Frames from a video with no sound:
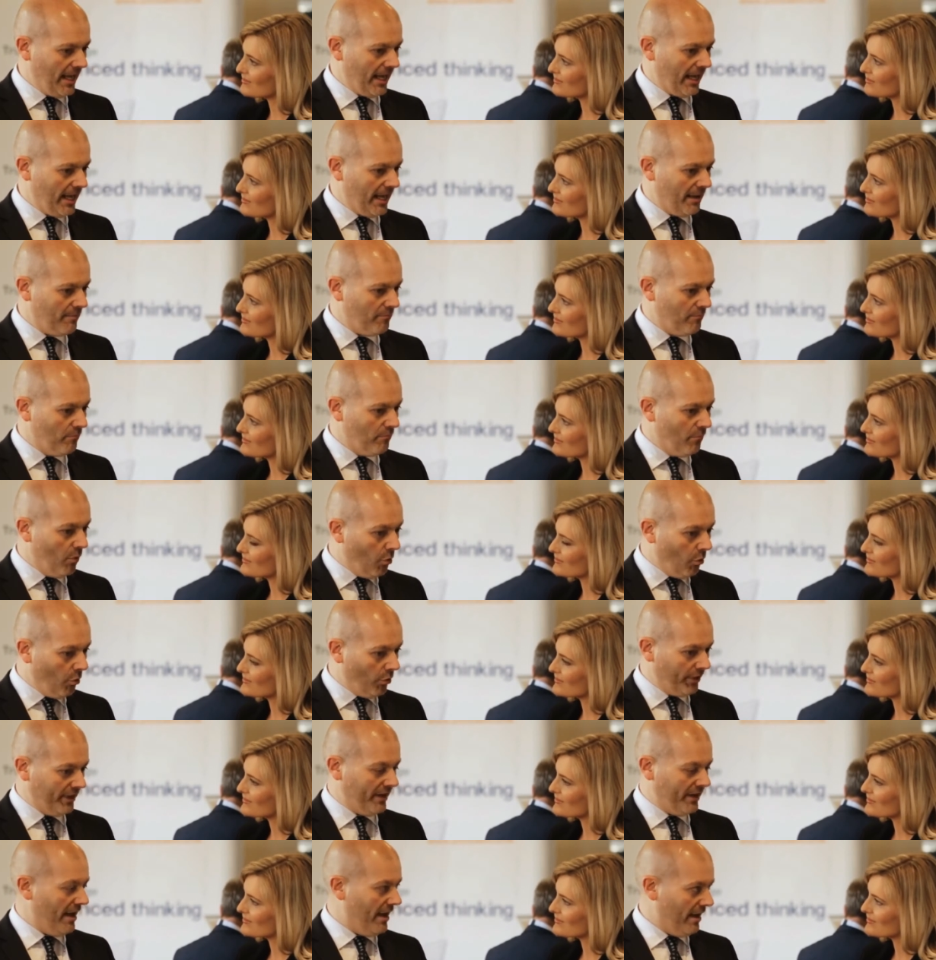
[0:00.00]
Speaker 1: Um,
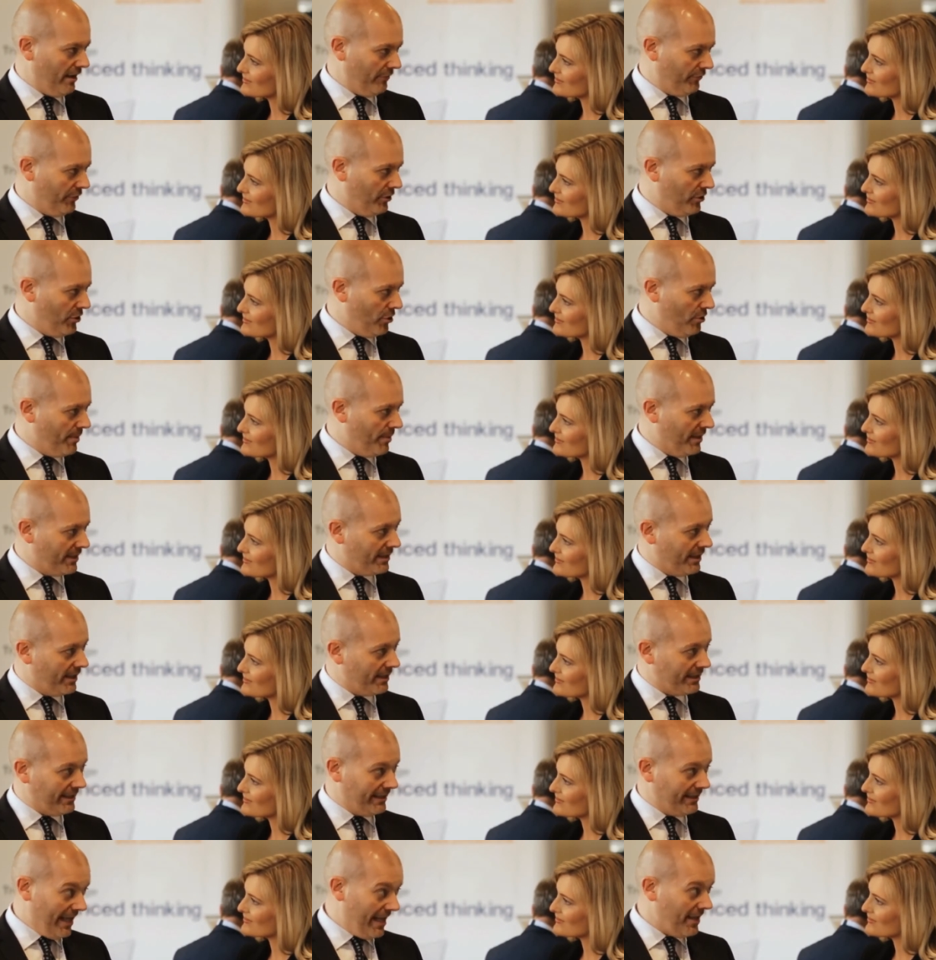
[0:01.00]
more than half the new
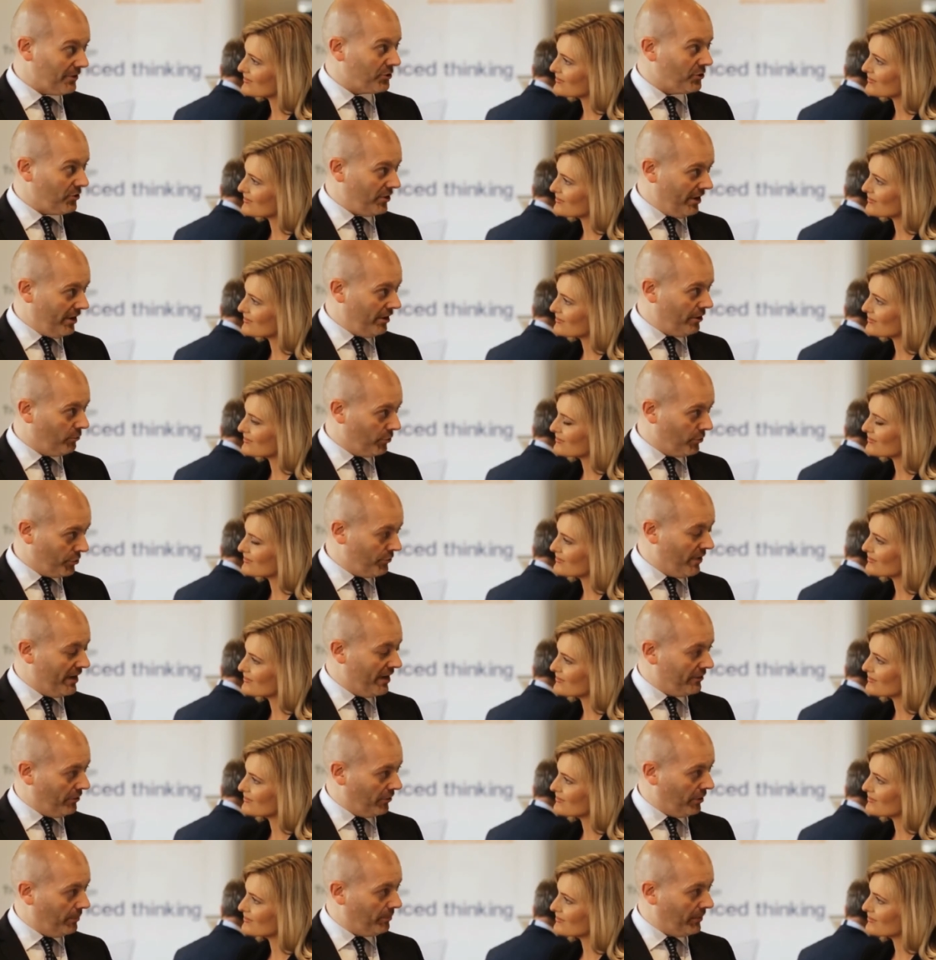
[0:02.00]
business last year was
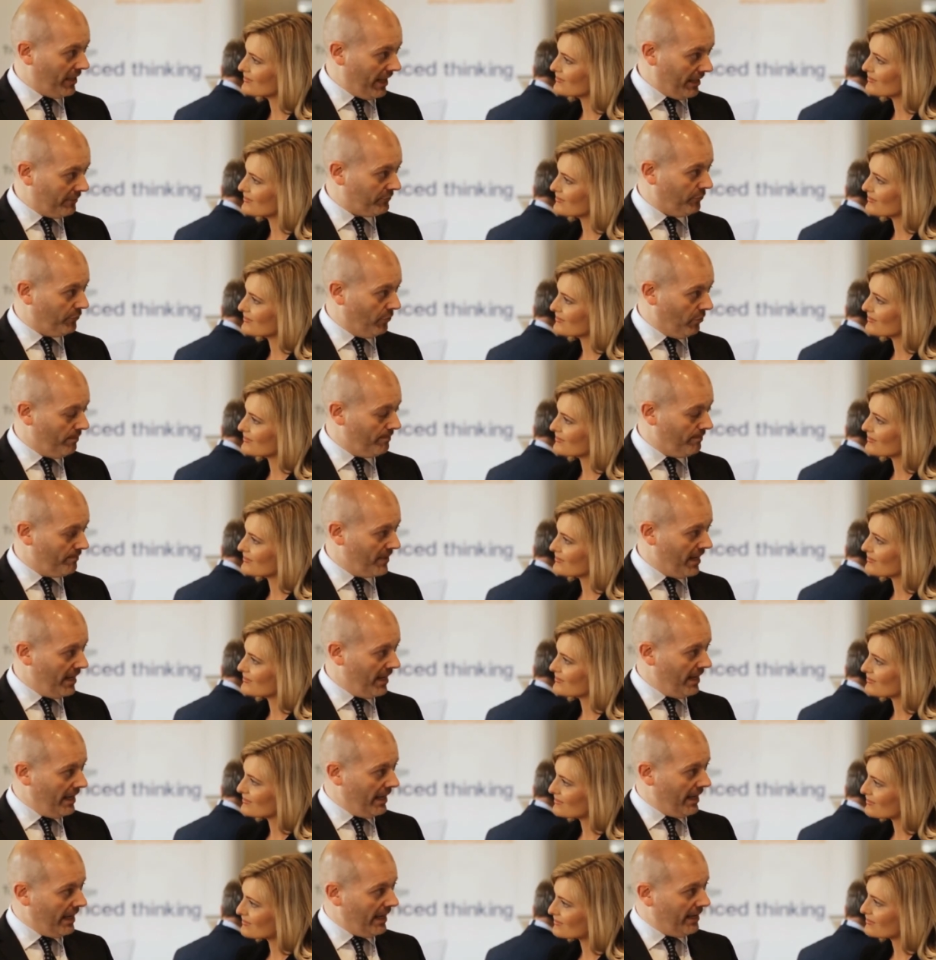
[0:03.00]
written on a platform,
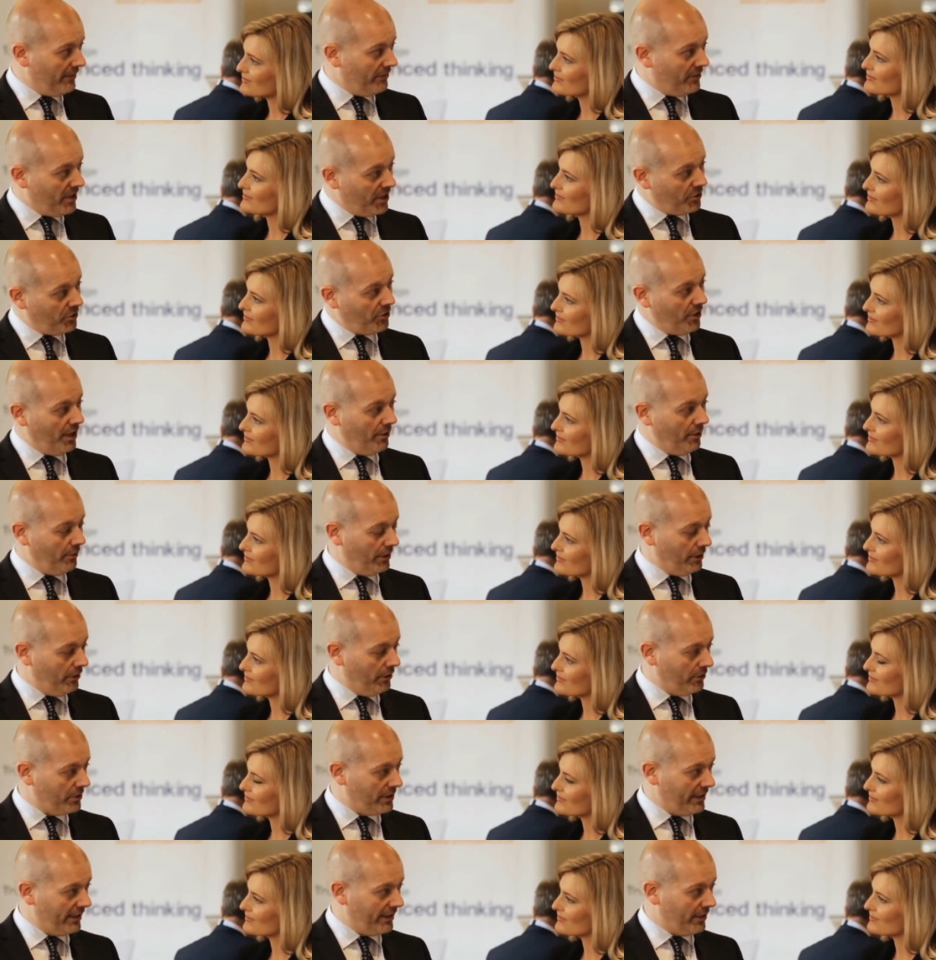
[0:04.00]
and this year it
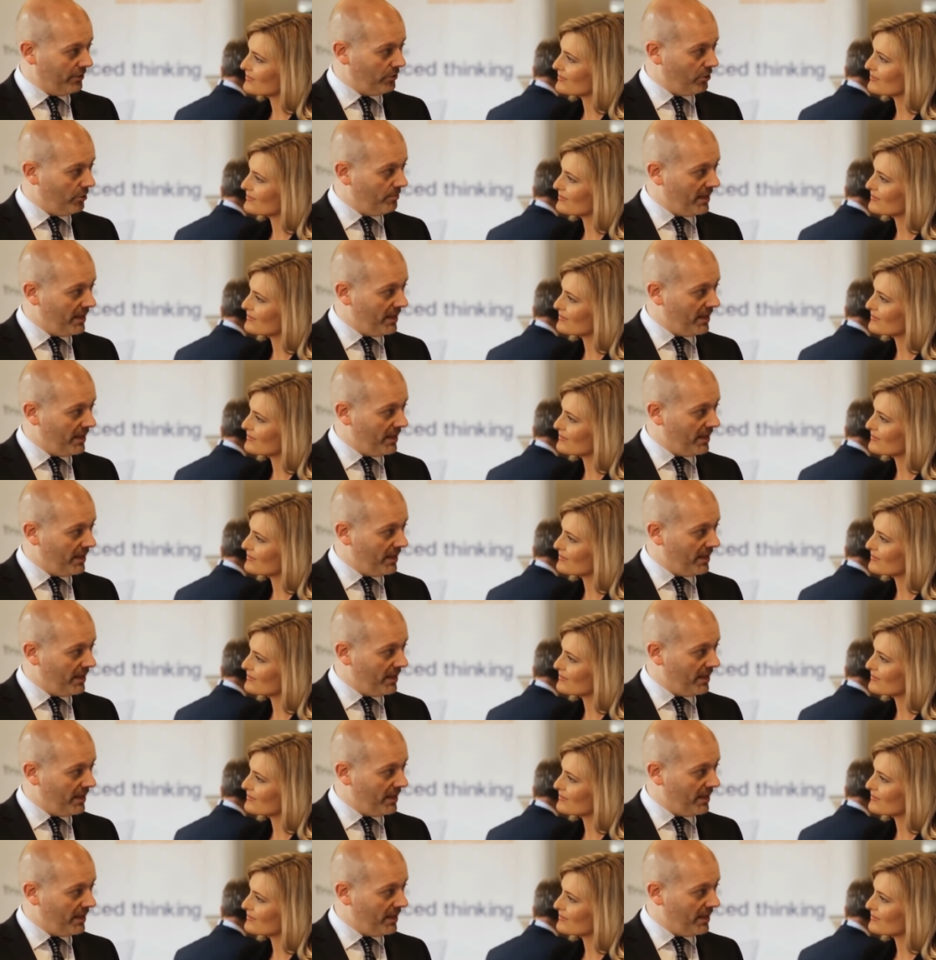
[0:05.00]
looks like it could